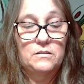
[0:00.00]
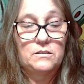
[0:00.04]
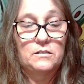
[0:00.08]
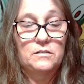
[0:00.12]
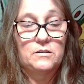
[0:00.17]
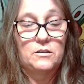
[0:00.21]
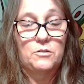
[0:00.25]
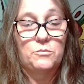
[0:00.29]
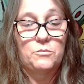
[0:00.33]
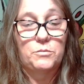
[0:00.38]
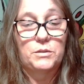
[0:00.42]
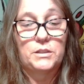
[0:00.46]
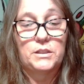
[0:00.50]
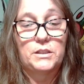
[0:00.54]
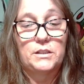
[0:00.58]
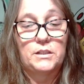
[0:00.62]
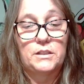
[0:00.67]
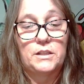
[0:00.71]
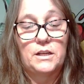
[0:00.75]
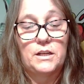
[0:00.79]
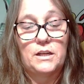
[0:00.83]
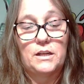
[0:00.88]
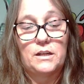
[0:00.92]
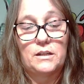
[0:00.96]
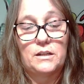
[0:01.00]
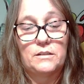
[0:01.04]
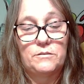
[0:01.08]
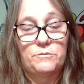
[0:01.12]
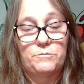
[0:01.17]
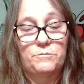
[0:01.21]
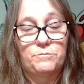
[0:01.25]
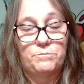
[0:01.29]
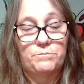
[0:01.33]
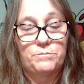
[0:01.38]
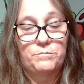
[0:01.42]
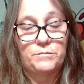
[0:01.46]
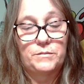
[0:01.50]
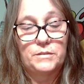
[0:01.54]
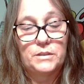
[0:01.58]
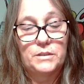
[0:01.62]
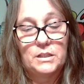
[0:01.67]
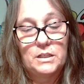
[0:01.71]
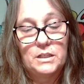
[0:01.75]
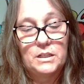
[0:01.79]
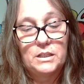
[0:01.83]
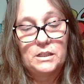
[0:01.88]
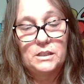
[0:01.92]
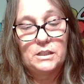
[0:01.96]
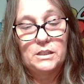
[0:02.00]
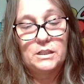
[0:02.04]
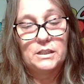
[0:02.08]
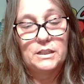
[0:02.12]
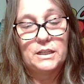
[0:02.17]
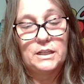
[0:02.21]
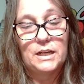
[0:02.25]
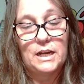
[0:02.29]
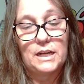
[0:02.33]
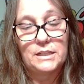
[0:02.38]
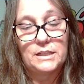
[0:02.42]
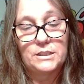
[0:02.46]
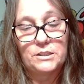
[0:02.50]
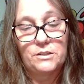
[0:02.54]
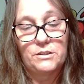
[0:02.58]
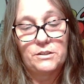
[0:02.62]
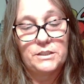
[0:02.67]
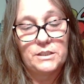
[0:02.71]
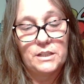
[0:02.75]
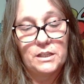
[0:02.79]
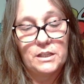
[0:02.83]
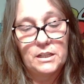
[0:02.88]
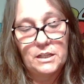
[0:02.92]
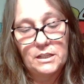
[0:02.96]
Oh, but then, yeah. Yeah, so it's